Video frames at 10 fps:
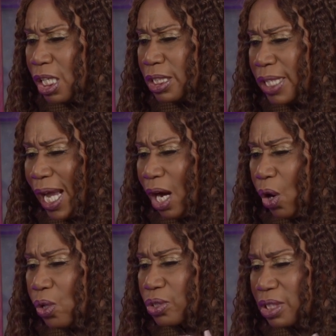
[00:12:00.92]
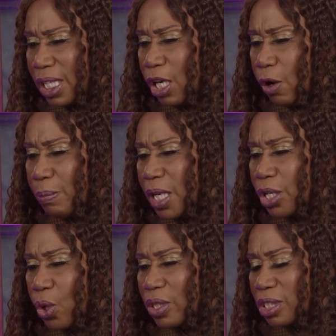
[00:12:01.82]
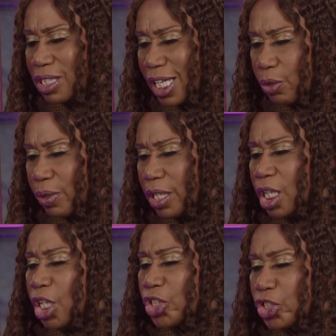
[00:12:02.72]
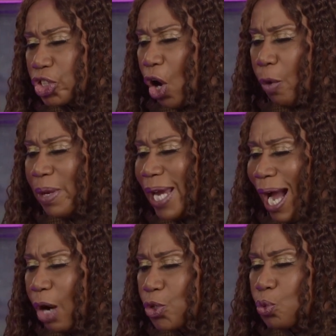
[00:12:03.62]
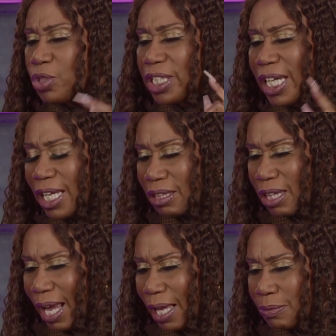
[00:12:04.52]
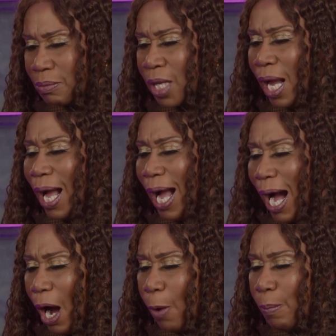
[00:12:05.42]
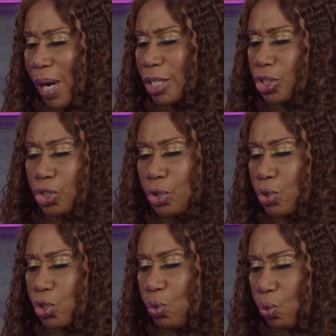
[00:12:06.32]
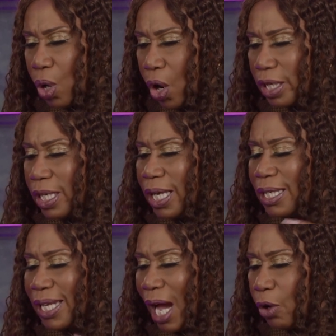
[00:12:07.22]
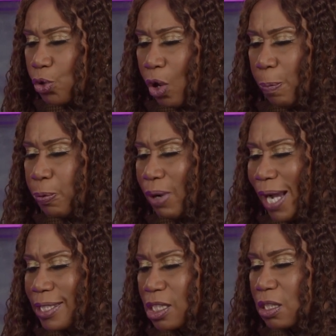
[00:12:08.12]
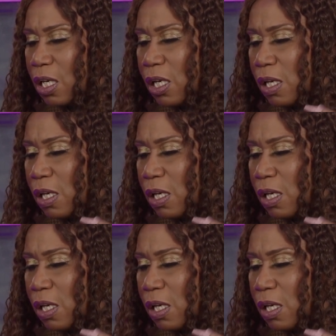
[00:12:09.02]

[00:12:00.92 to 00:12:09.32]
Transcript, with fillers: now, sell me your secret. Show me how you did that. How much do you want? Now your price.